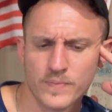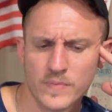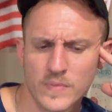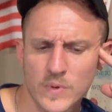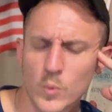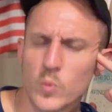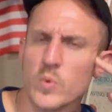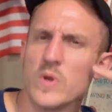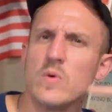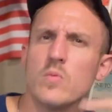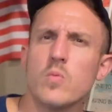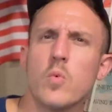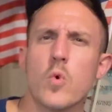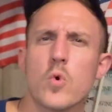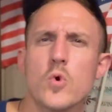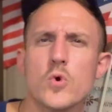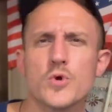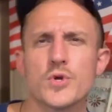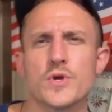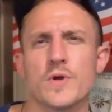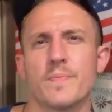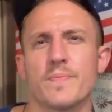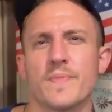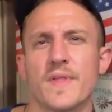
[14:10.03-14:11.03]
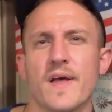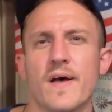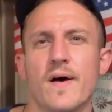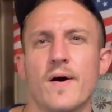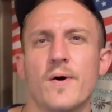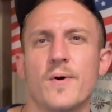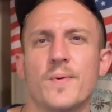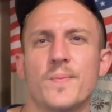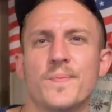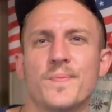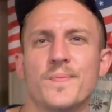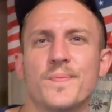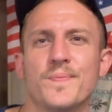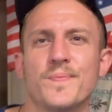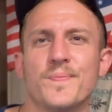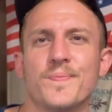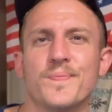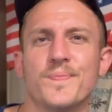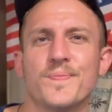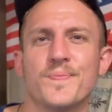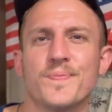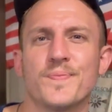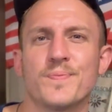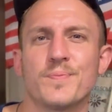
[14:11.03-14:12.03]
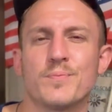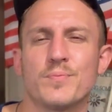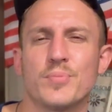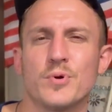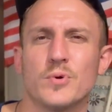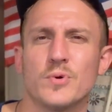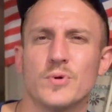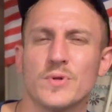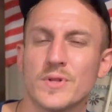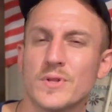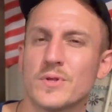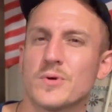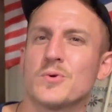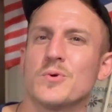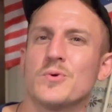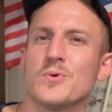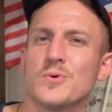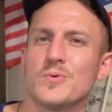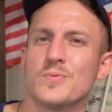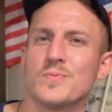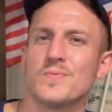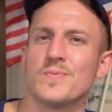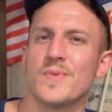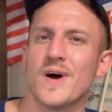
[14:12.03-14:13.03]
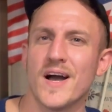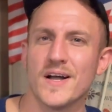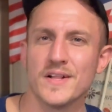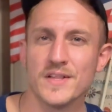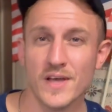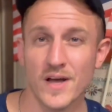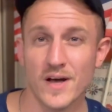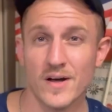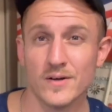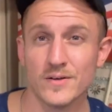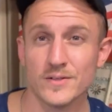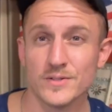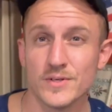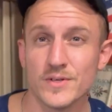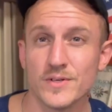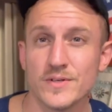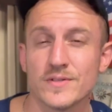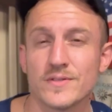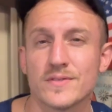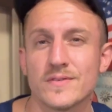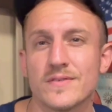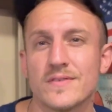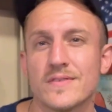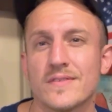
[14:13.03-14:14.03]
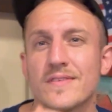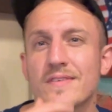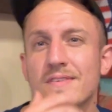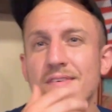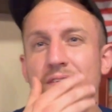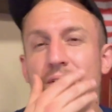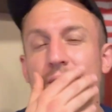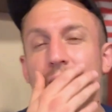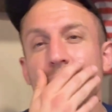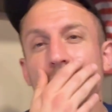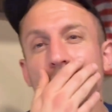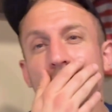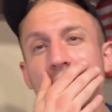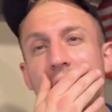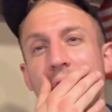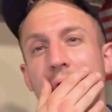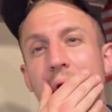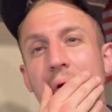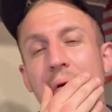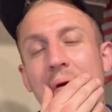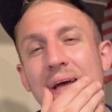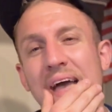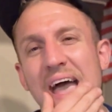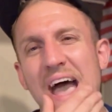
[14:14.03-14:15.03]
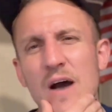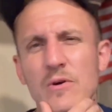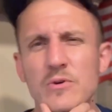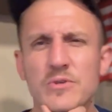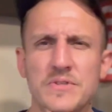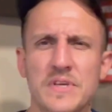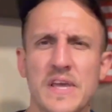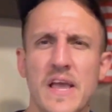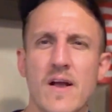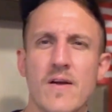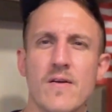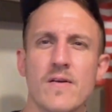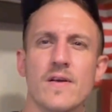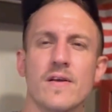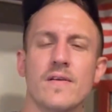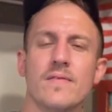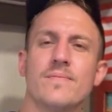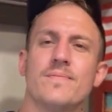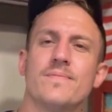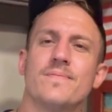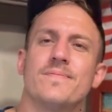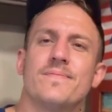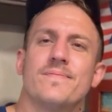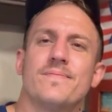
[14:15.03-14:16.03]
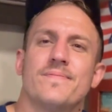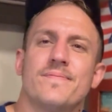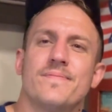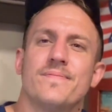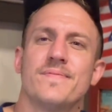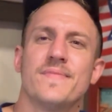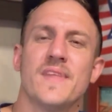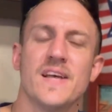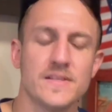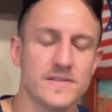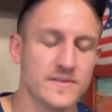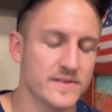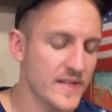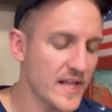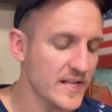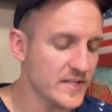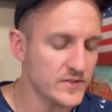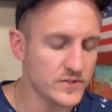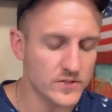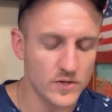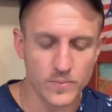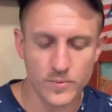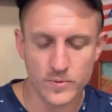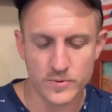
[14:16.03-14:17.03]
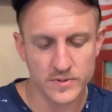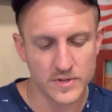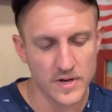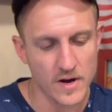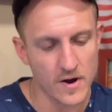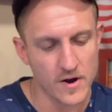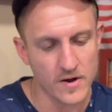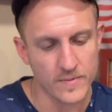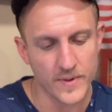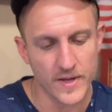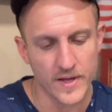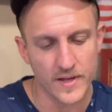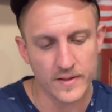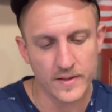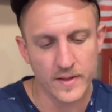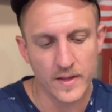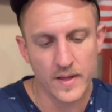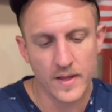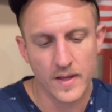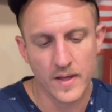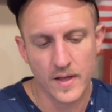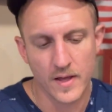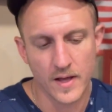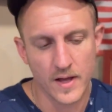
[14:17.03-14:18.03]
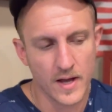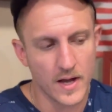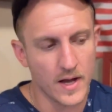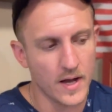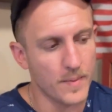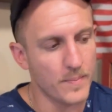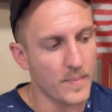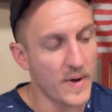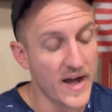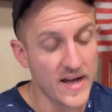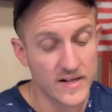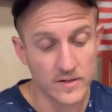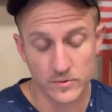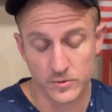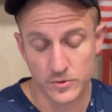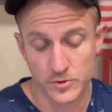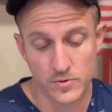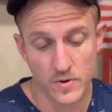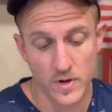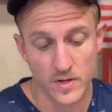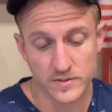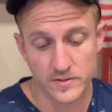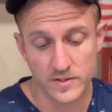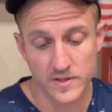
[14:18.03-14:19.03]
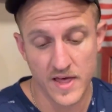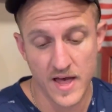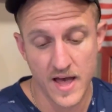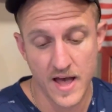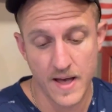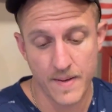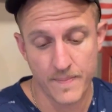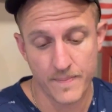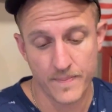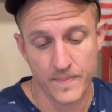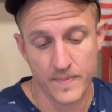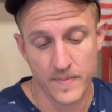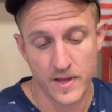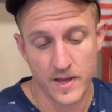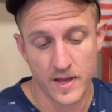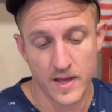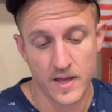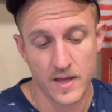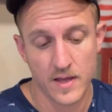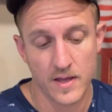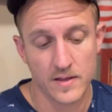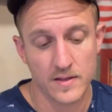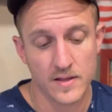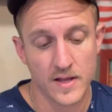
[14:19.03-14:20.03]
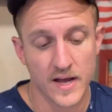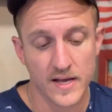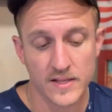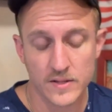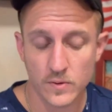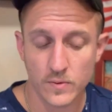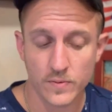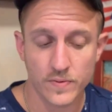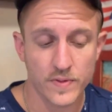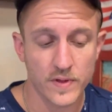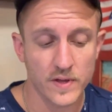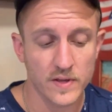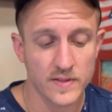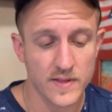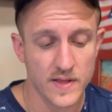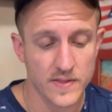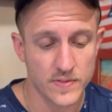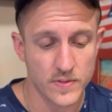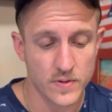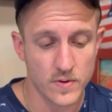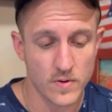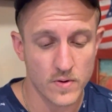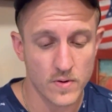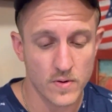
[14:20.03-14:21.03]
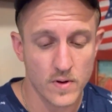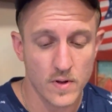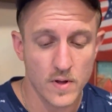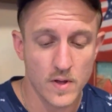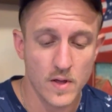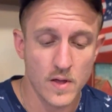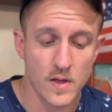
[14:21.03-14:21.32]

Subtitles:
we worship now political ideologies. How scary. That's super scary, man. I don't trust that, and I don't think that they're